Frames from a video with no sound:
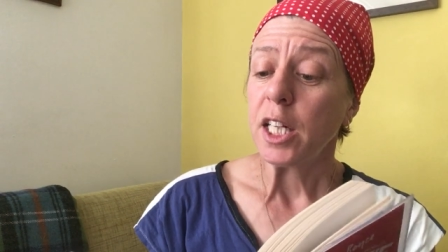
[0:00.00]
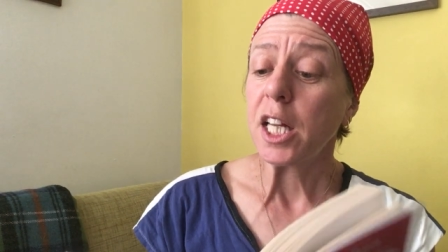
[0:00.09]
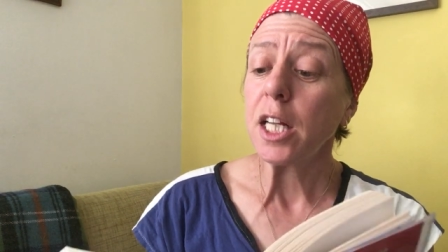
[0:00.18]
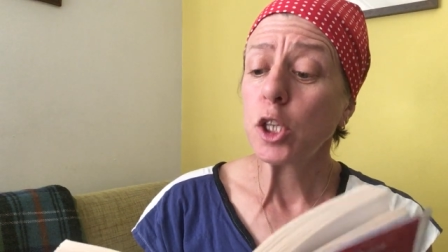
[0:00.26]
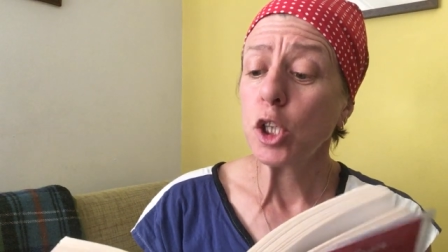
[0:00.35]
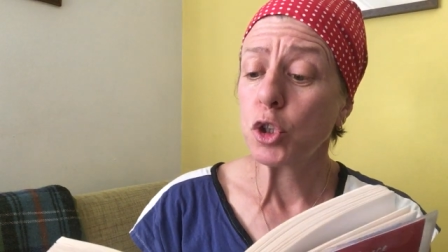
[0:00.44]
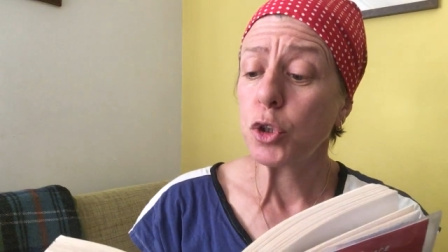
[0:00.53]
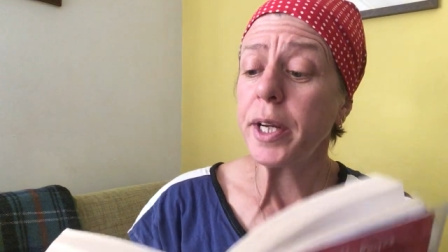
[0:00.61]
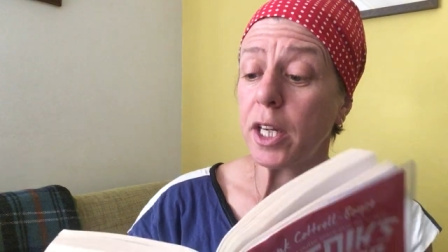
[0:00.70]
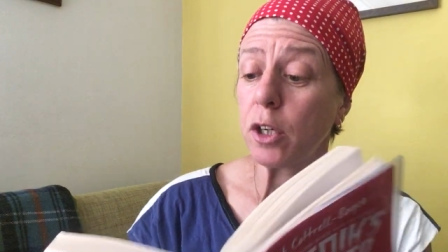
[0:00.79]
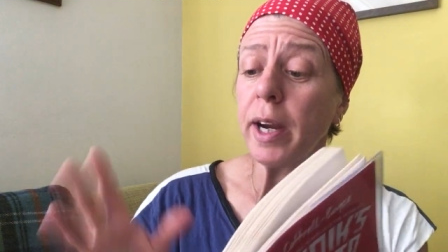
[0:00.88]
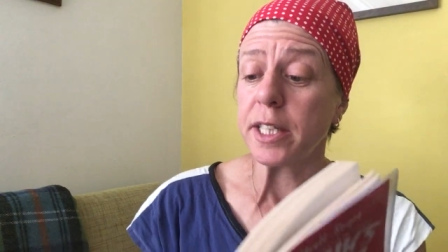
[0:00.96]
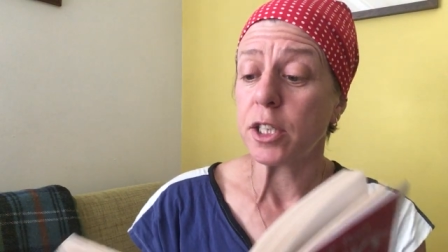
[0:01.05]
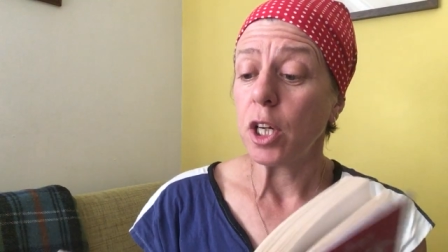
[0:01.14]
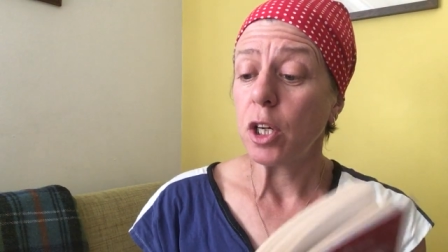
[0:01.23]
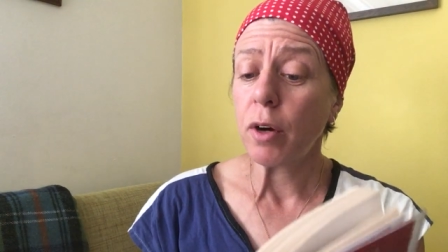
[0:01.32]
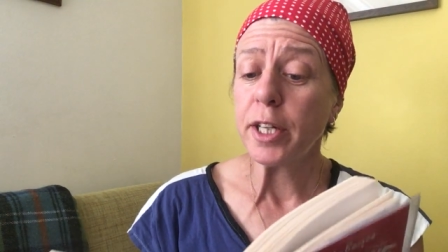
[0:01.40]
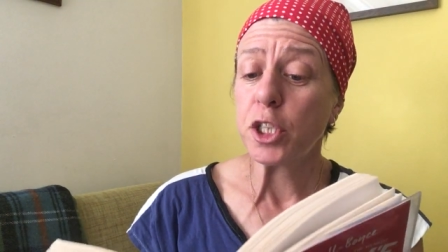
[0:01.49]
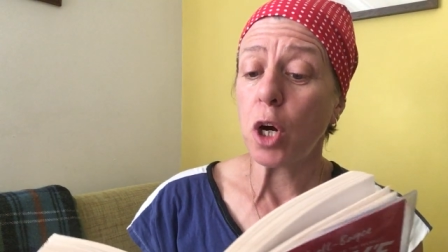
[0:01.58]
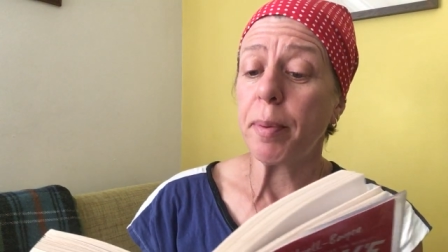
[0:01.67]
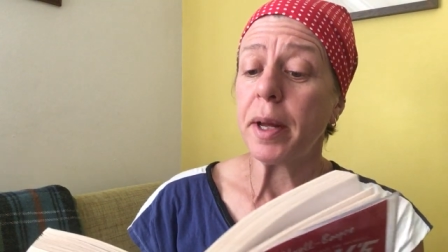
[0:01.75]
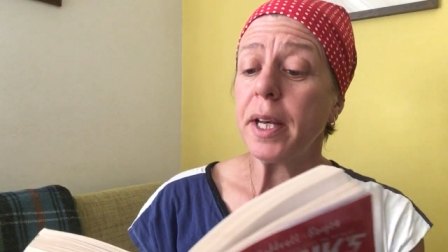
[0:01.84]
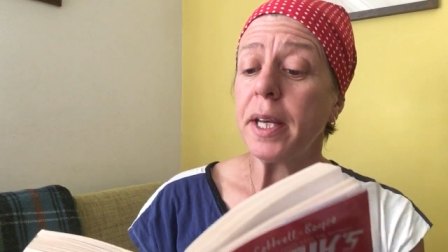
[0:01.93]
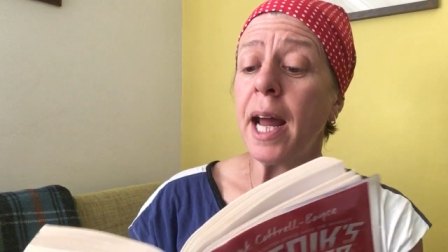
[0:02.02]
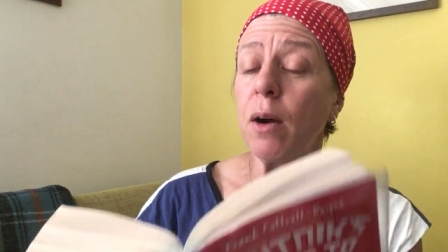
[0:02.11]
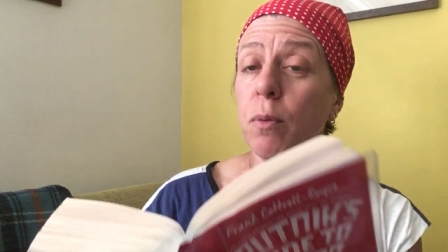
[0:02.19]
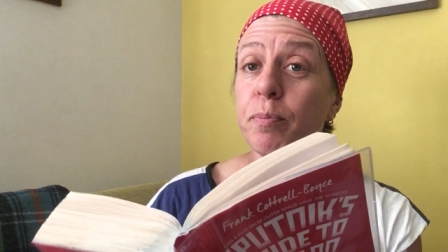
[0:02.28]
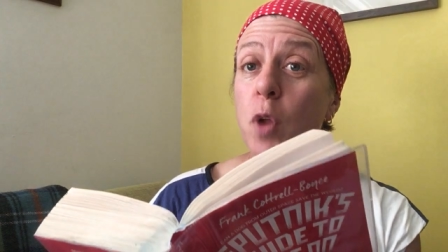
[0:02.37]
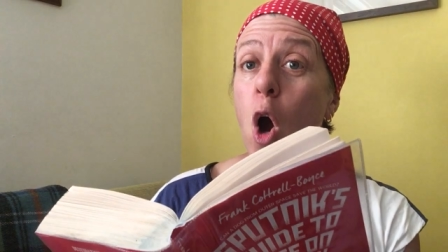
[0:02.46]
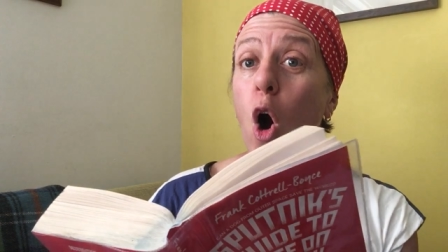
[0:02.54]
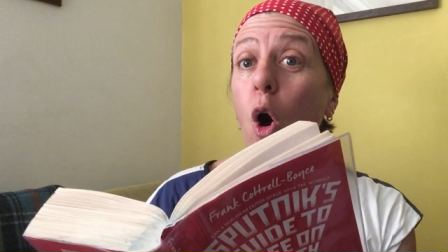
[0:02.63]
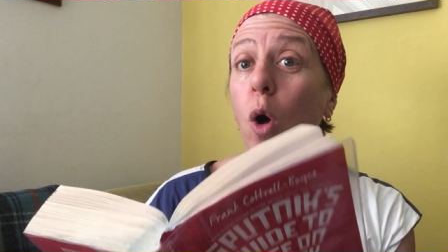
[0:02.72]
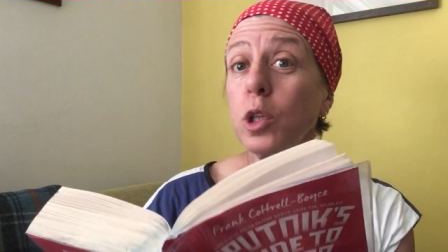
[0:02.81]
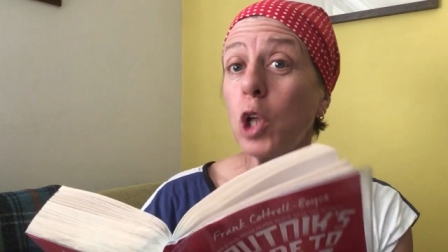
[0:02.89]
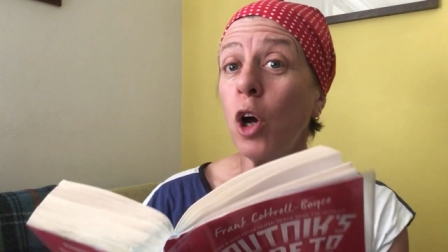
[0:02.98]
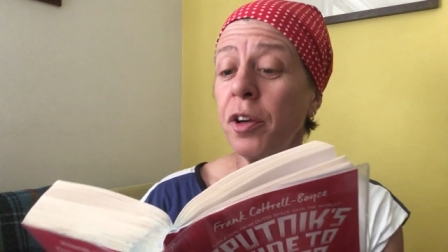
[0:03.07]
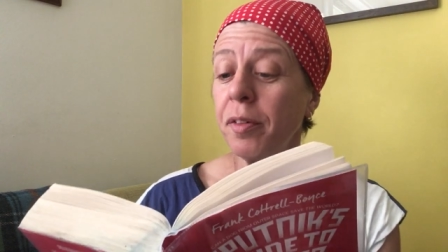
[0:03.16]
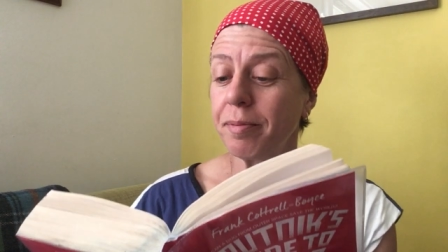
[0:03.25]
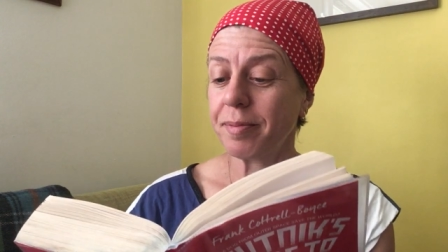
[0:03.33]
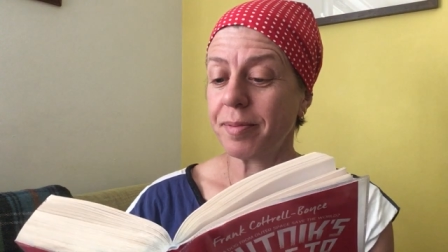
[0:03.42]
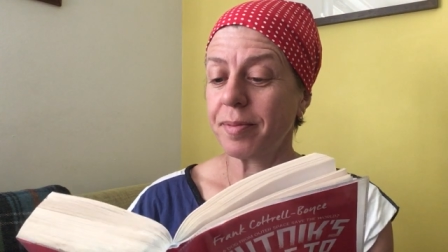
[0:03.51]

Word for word: Get the tree. Great, great job. Now, hold on.